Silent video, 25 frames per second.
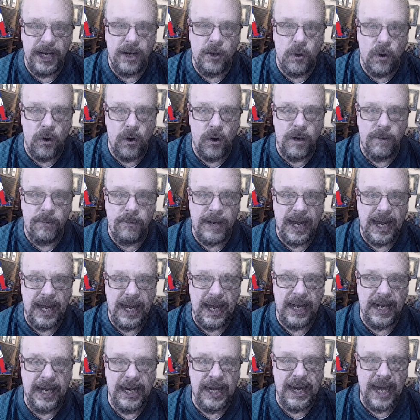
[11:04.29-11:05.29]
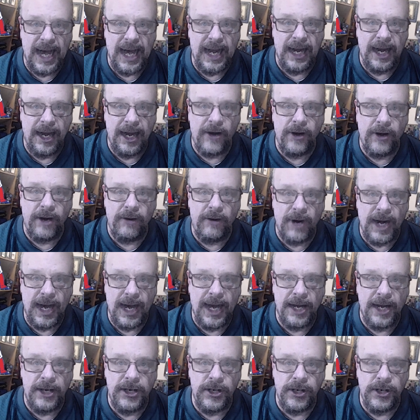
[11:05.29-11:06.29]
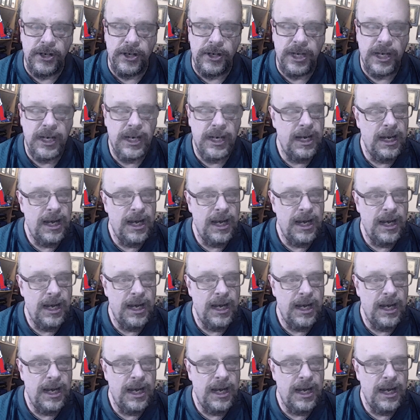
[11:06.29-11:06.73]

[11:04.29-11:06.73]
quarterback and not Aaron Rodgers,